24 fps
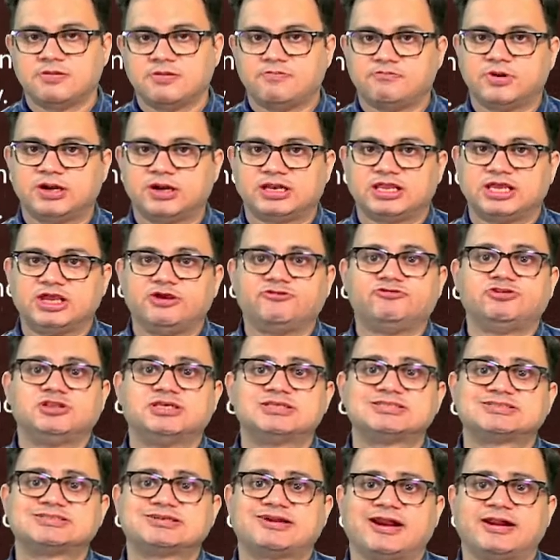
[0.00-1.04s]
But if
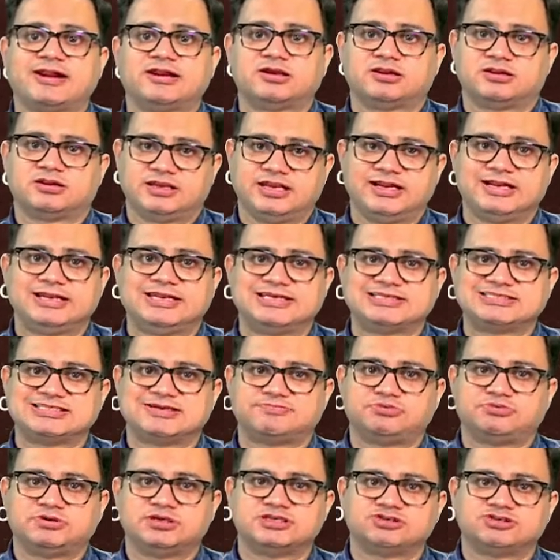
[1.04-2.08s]
this stridor, it
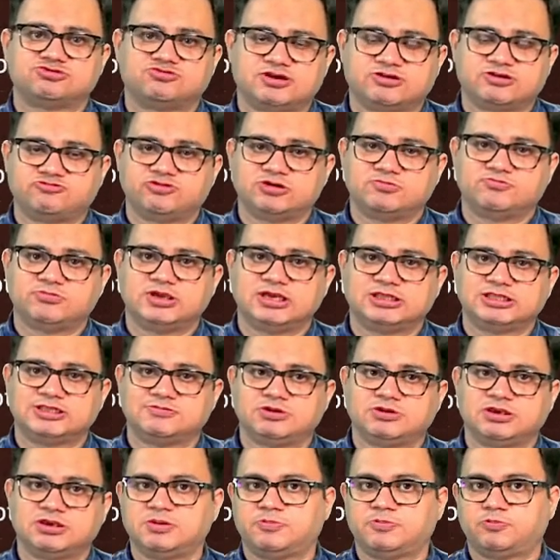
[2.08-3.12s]
disappears when we make the
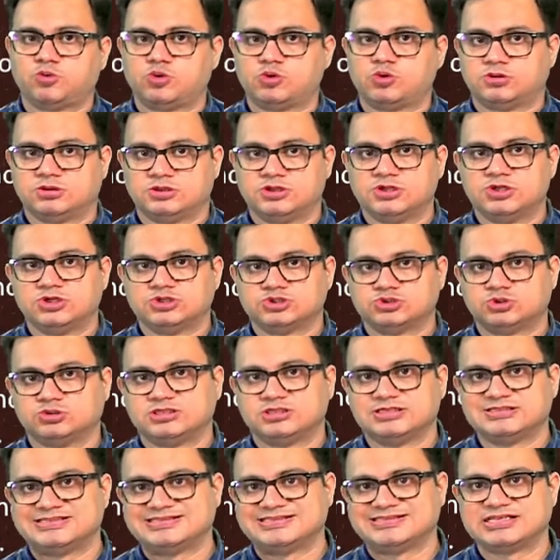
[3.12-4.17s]
baby prone, so
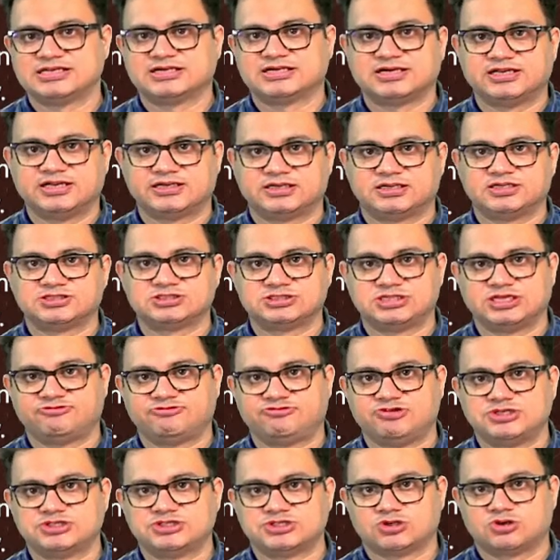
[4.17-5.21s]
this is a characteristic
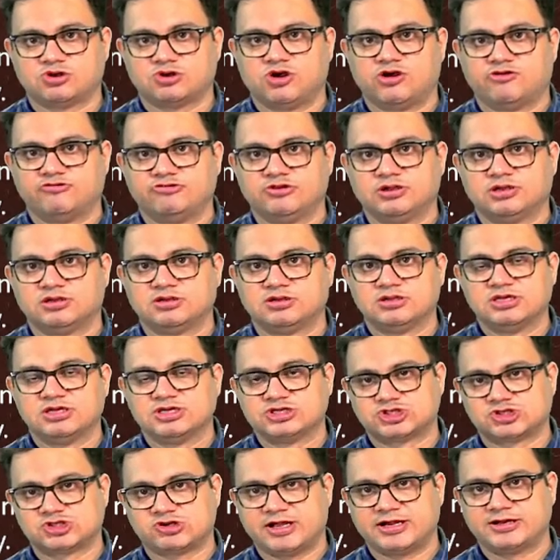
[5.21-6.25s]
feature of the
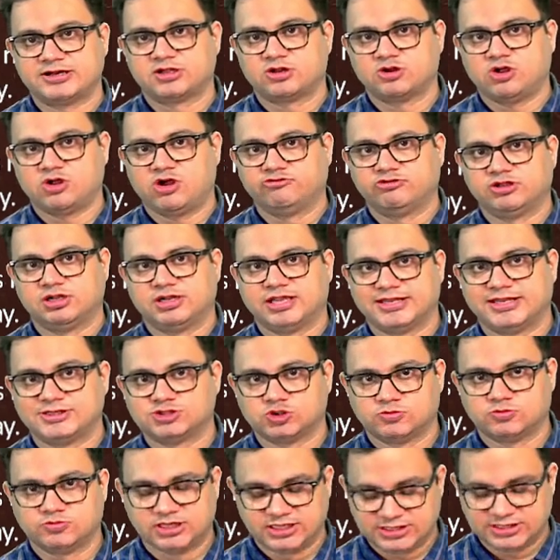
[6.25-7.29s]
stridor of the
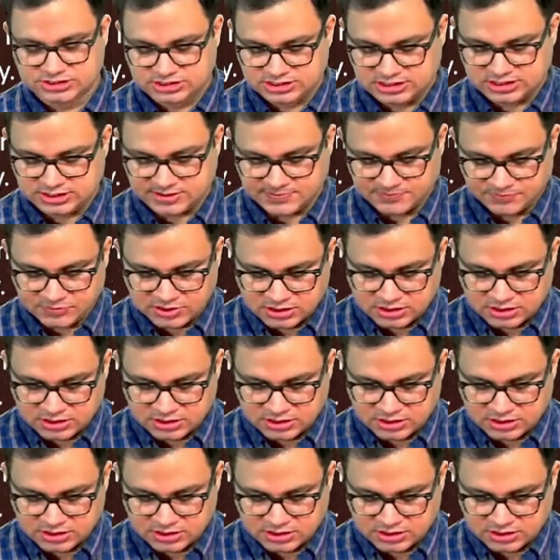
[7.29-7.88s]
laryngomalacia.